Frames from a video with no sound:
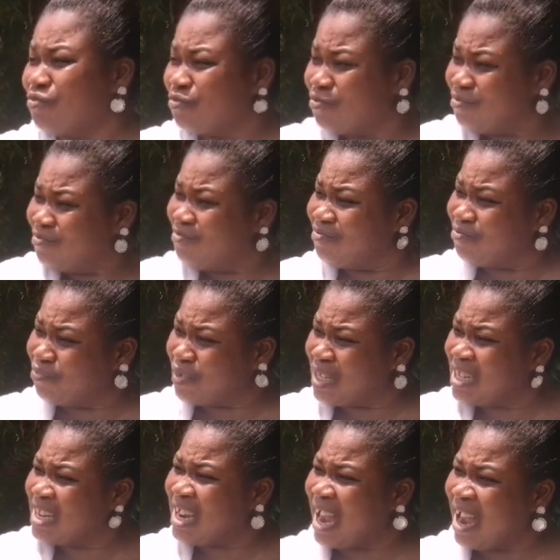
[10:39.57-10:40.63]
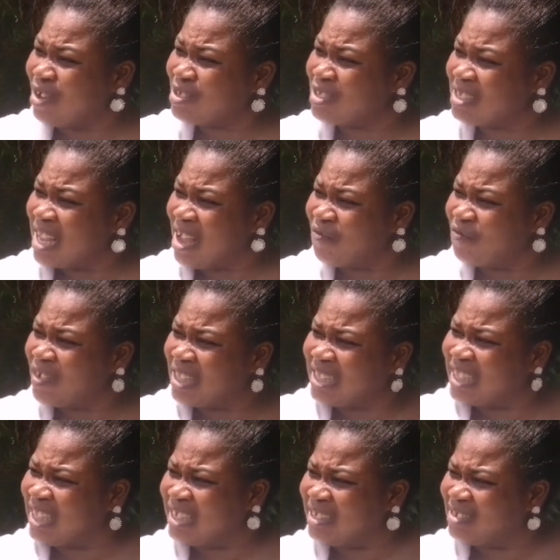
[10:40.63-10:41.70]
So let's finish the story.
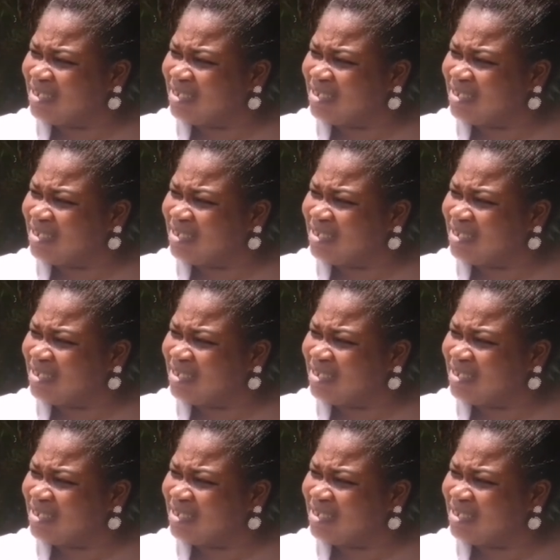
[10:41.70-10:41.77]
Everything.